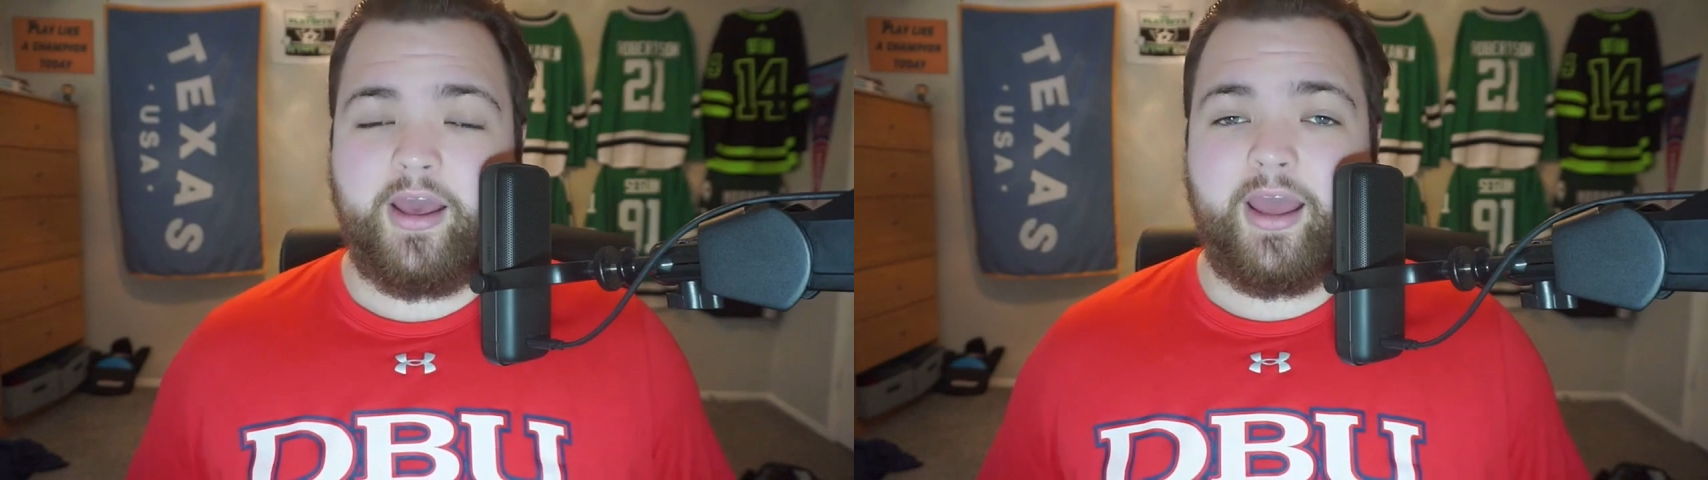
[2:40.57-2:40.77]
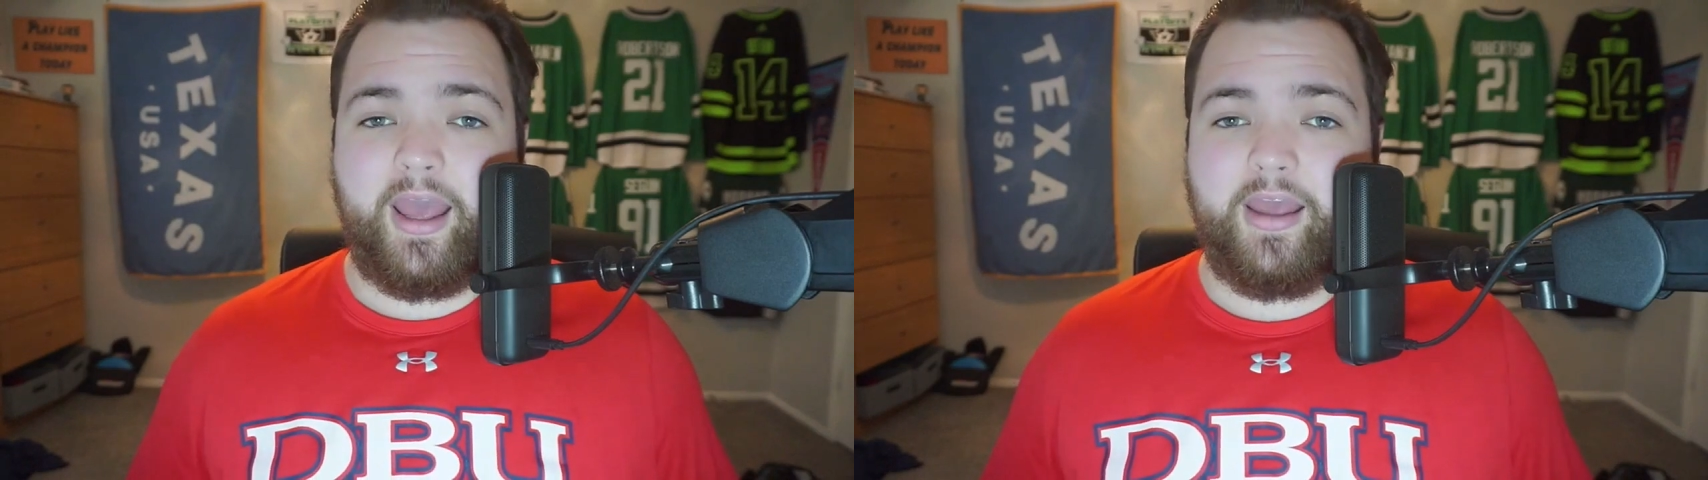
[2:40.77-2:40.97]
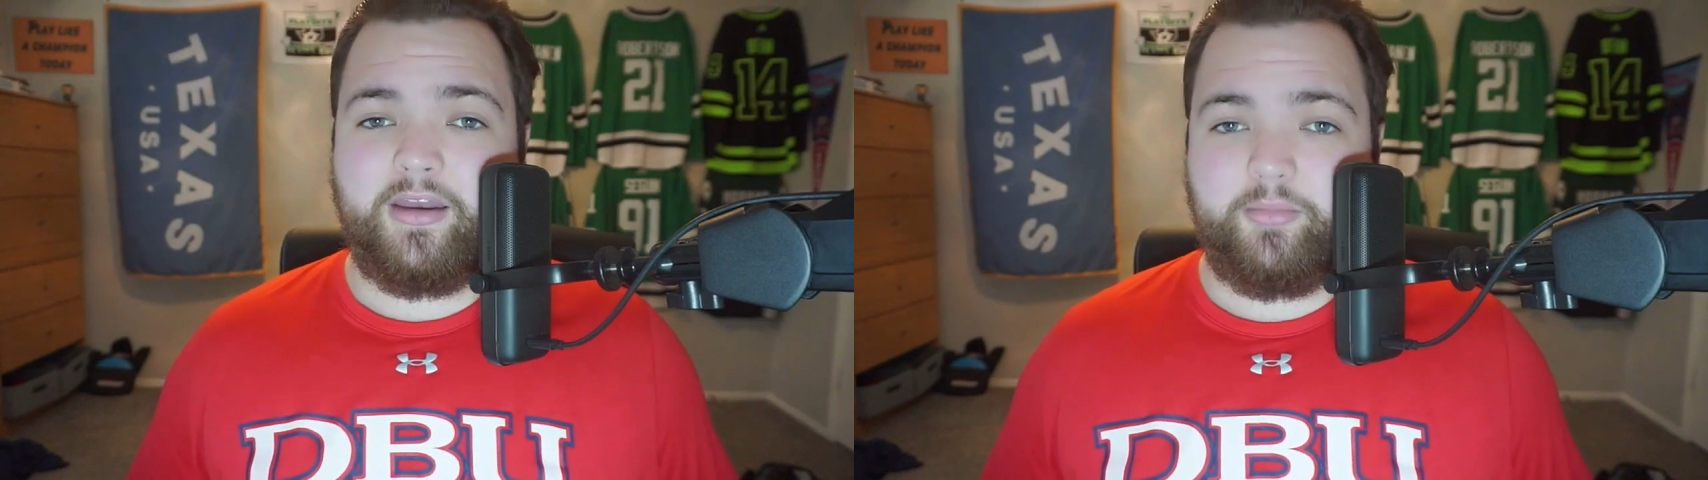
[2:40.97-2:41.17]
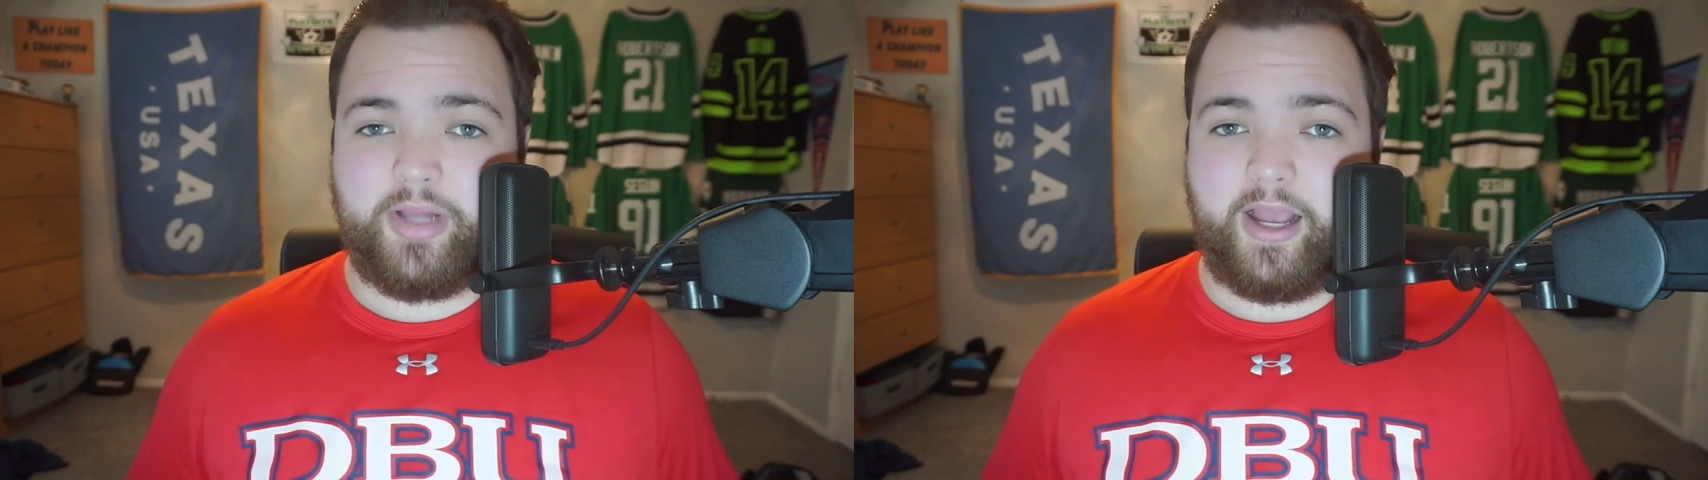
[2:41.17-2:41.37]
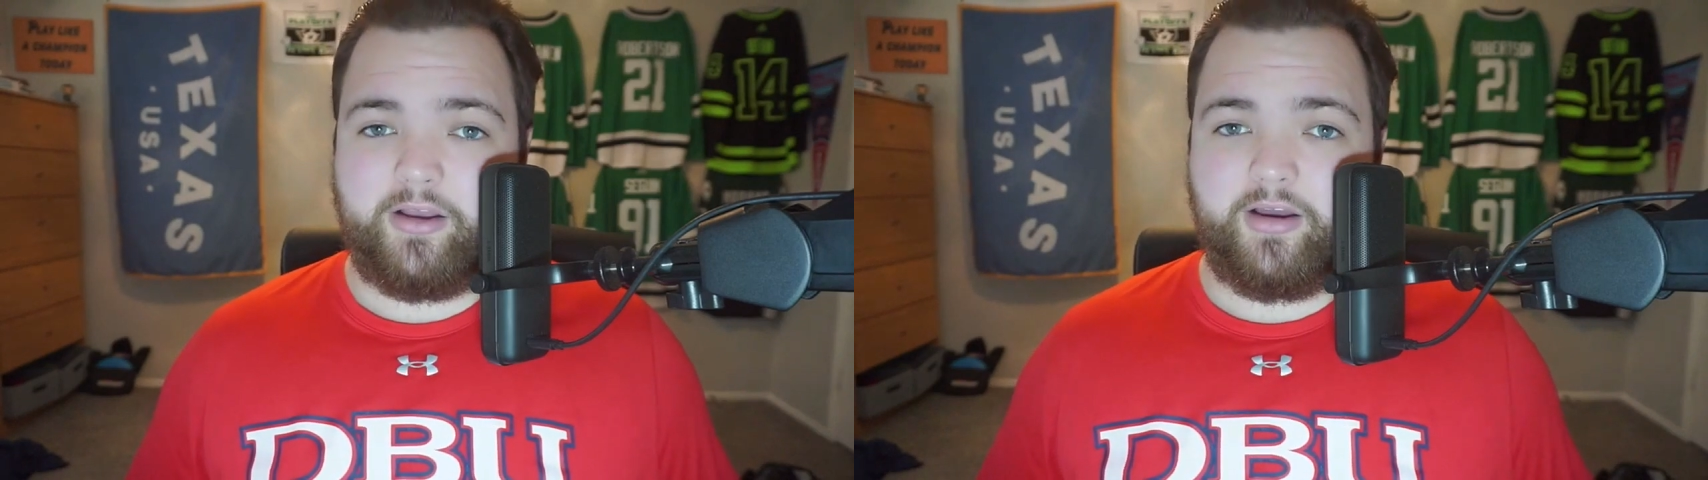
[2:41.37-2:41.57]
and
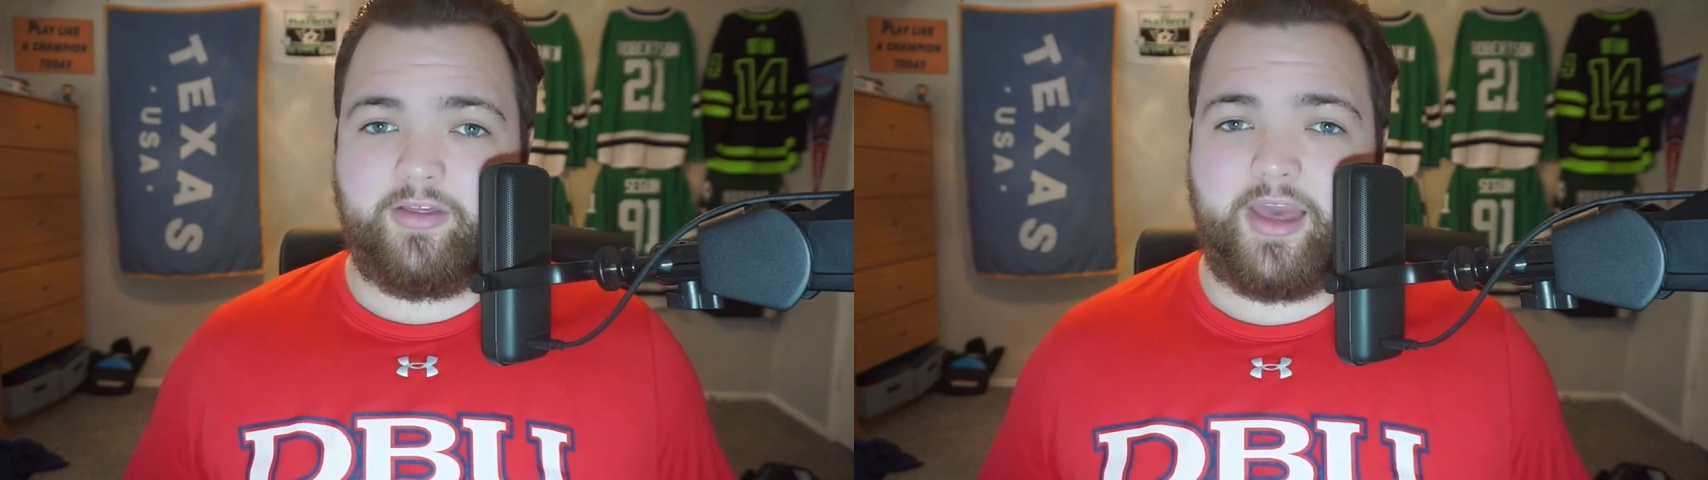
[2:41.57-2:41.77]
Blackhawks